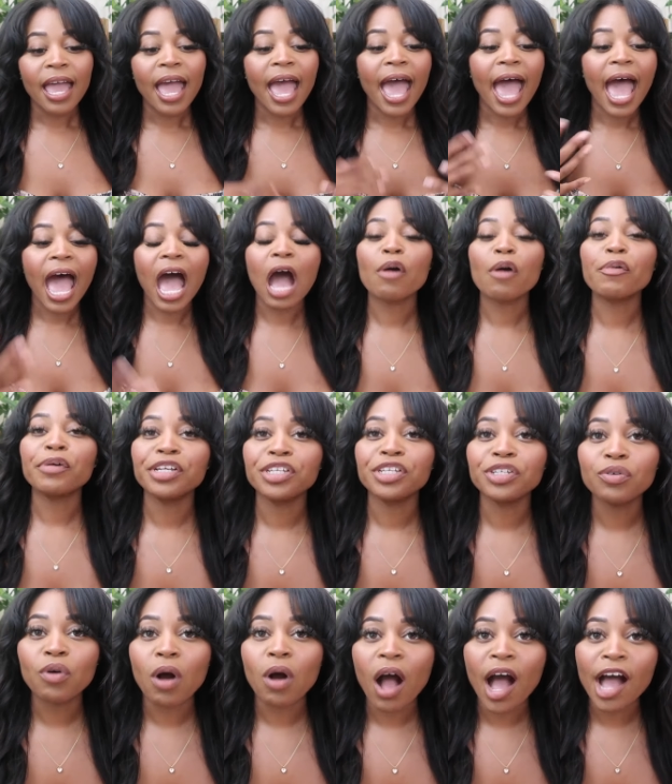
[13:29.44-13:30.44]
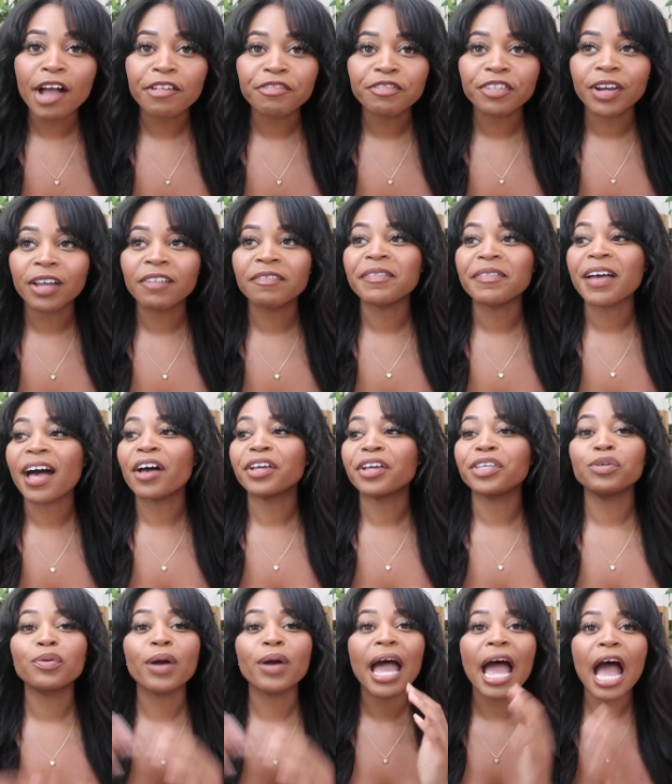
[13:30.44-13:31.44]
How are you offering
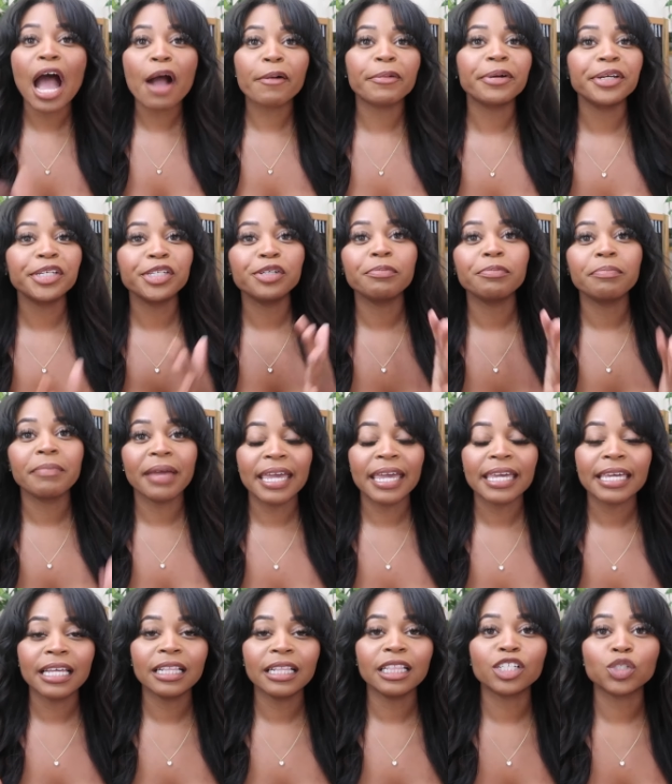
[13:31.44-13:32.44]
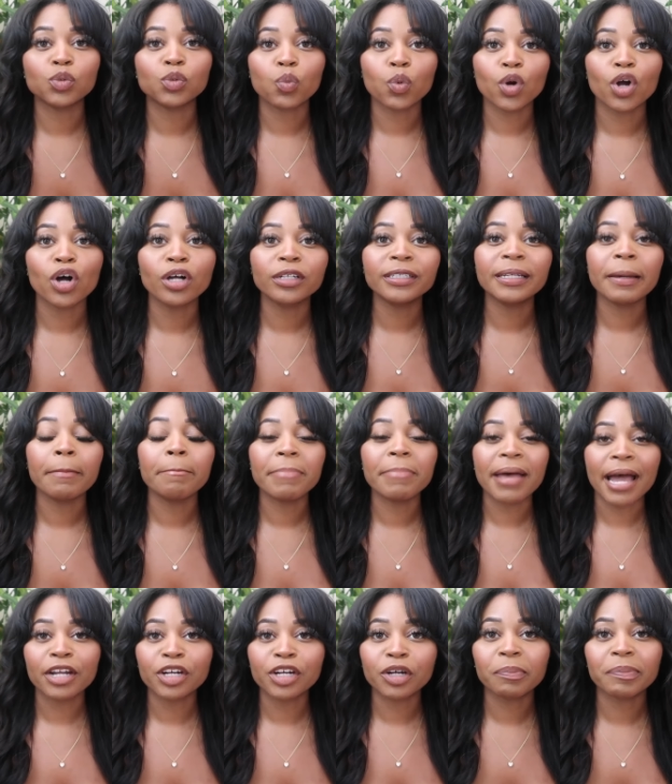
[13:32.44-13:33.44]
value? How are you making this world a
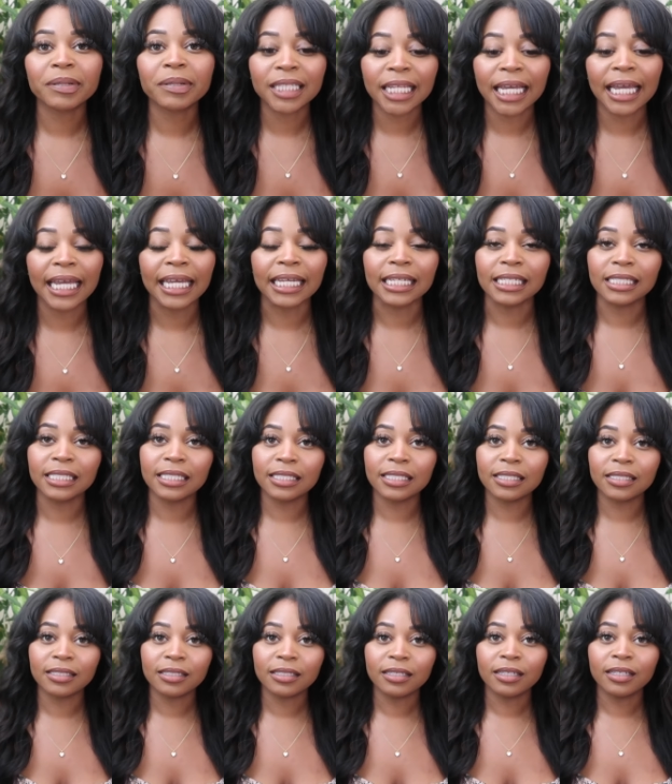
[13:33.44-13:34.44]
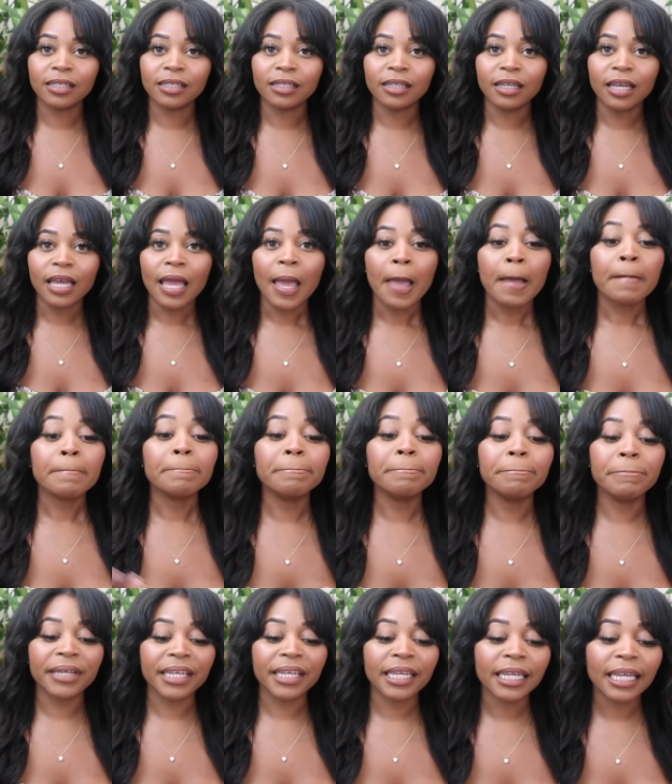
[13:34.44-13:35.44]
better place?
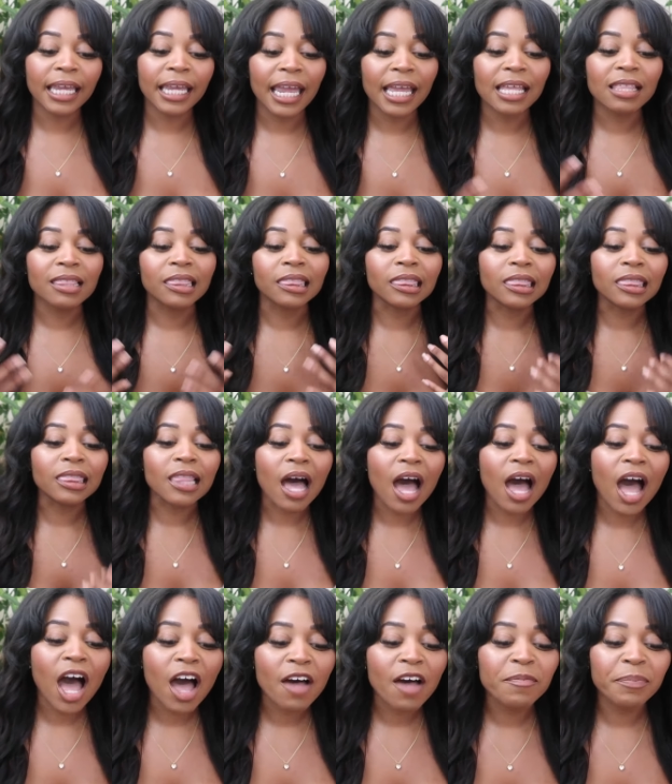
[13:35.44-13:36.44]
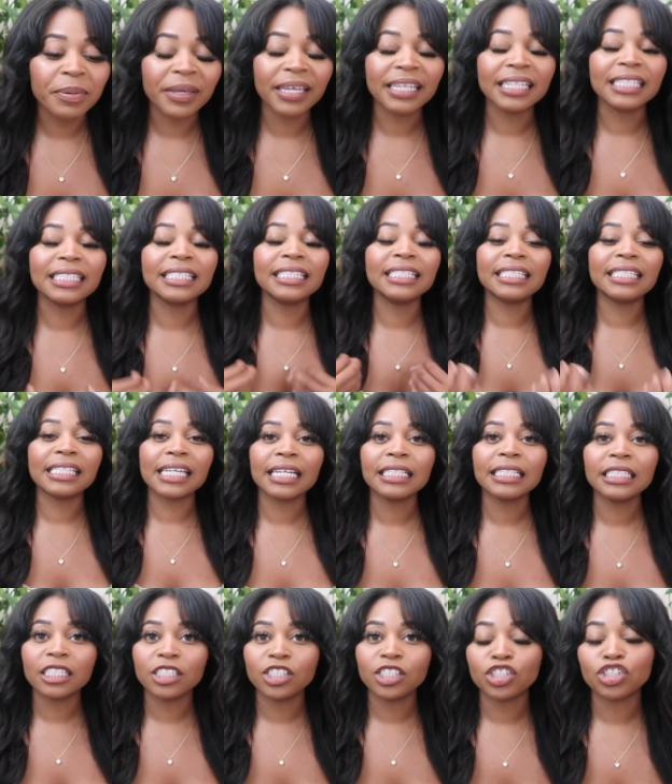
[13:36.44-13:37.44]
Be in love. Be
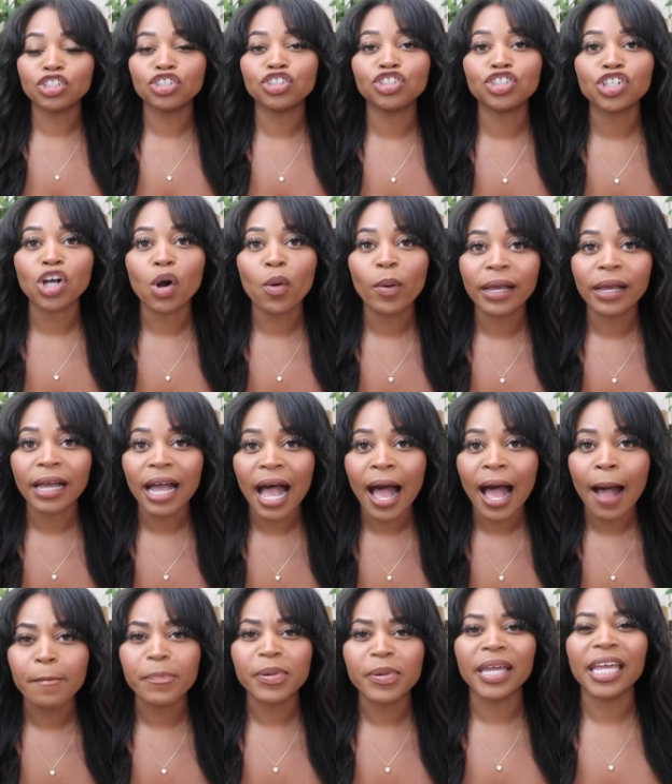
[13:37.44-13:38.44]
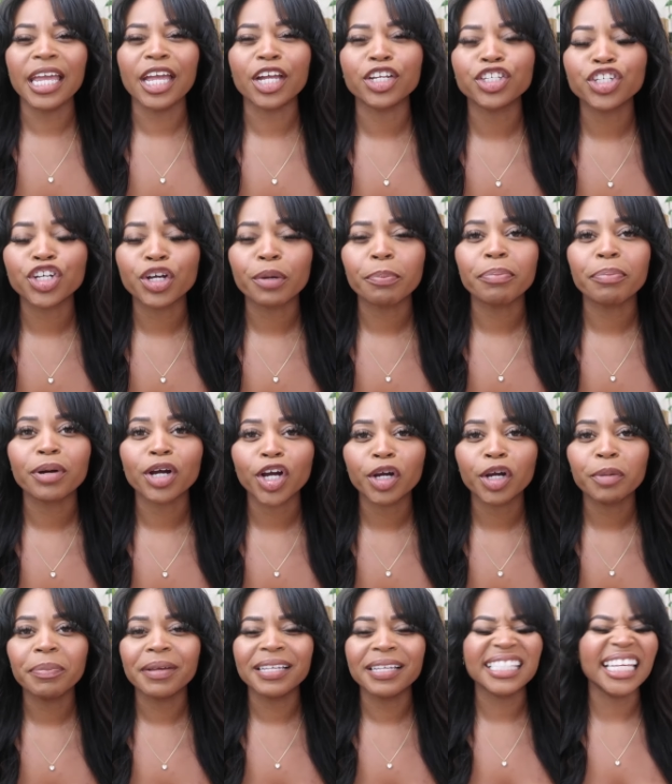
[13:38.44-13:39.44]
addicted to showing up in your
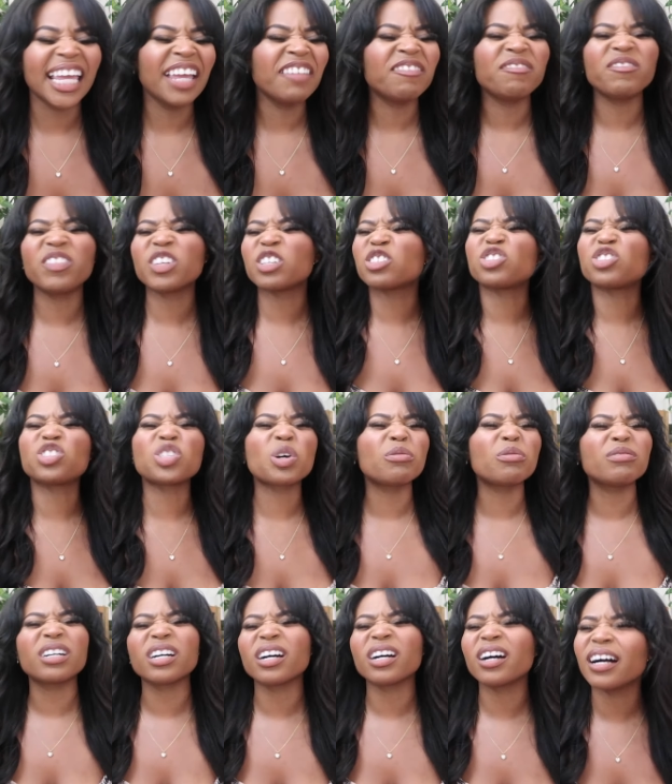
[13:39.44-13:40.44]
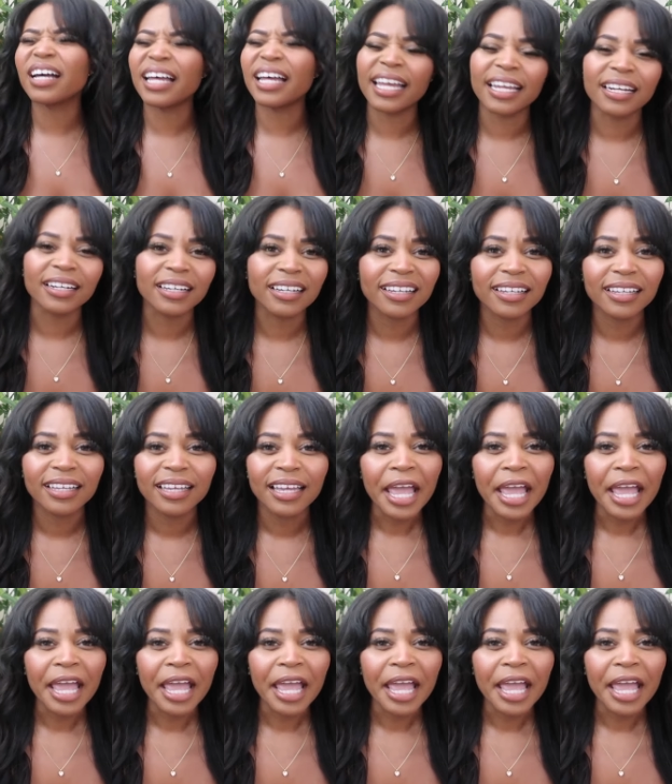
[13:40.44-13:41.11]
purpose. It feels so good.